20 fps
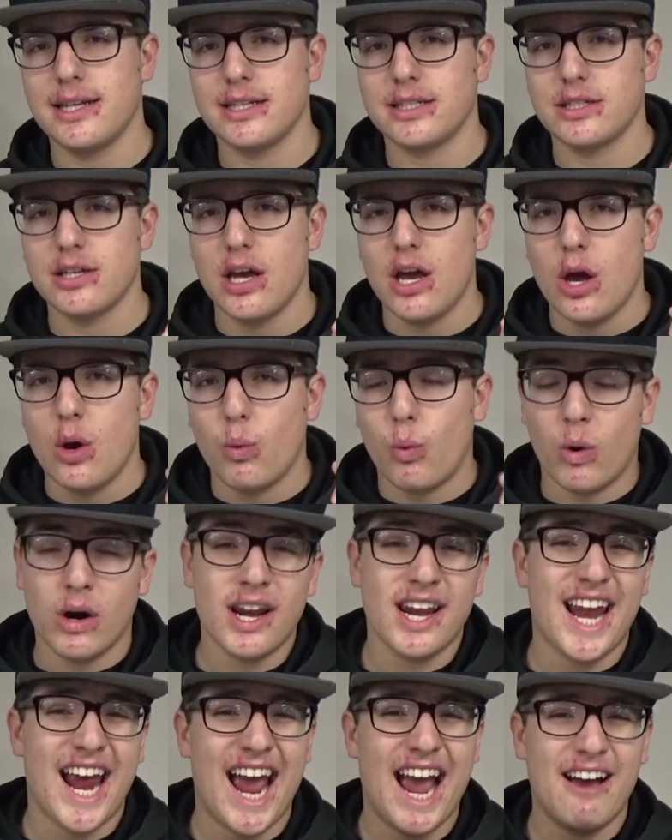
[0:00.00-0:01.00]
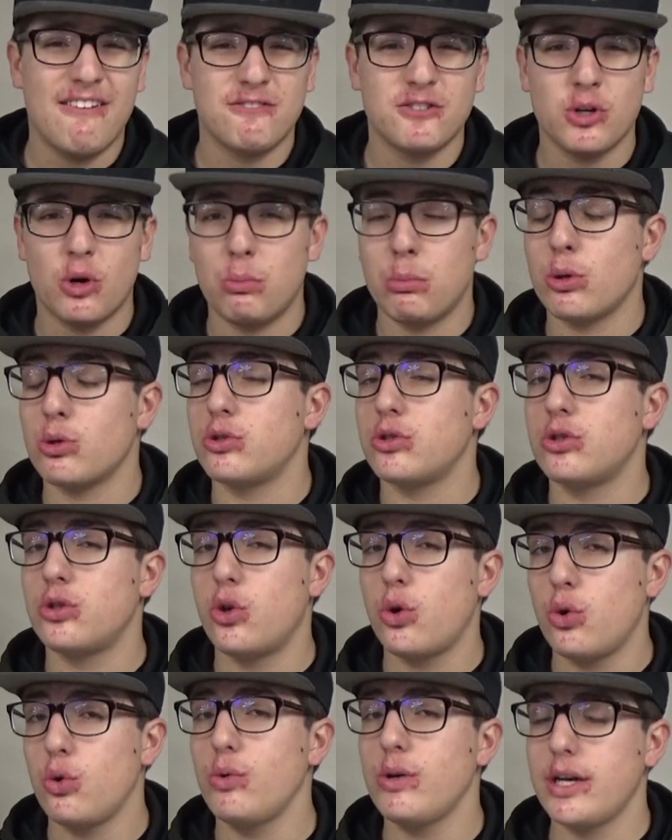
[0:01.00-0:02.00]
it 1.5 to almost
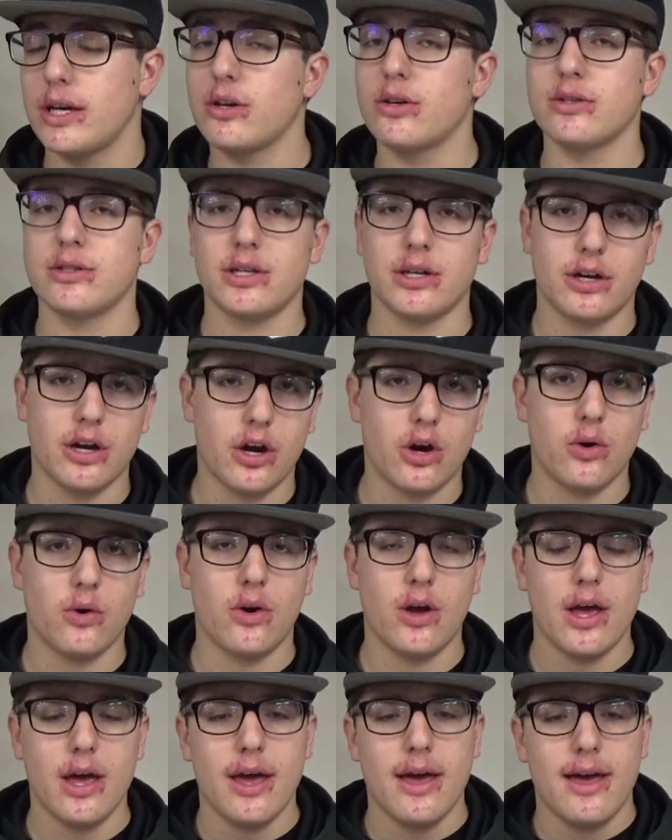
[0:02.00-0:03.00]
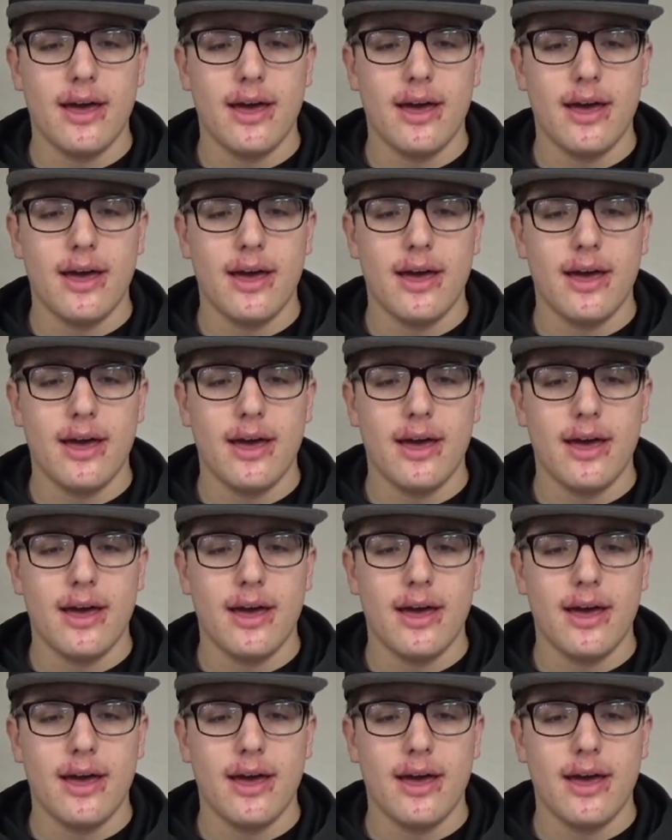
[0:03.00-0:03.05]
2 years ago.